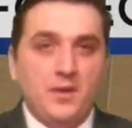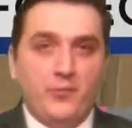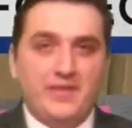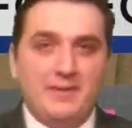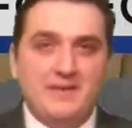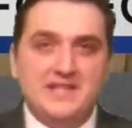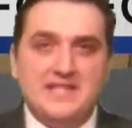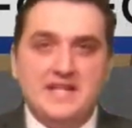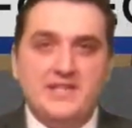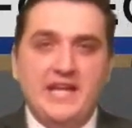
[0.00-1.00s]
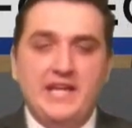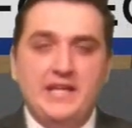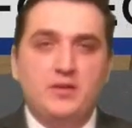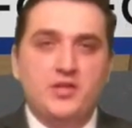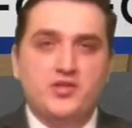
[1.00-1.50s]
With that being said, taking
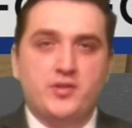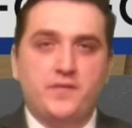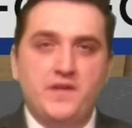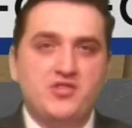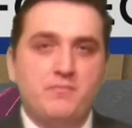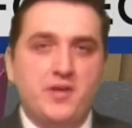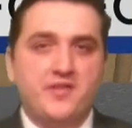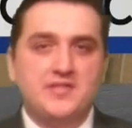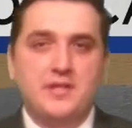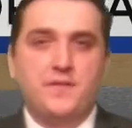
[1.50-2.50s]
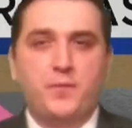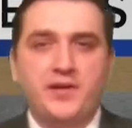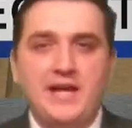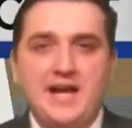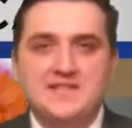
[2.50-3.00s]
a look at your official Mother's Day
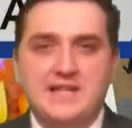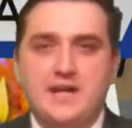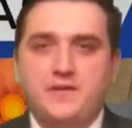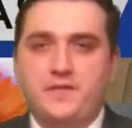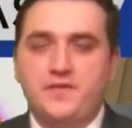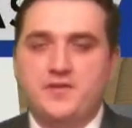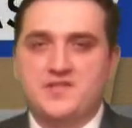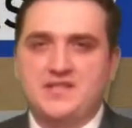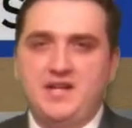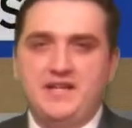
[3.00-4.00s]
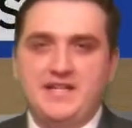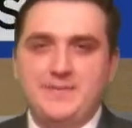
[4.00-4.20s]
forecast out there for your Sunday,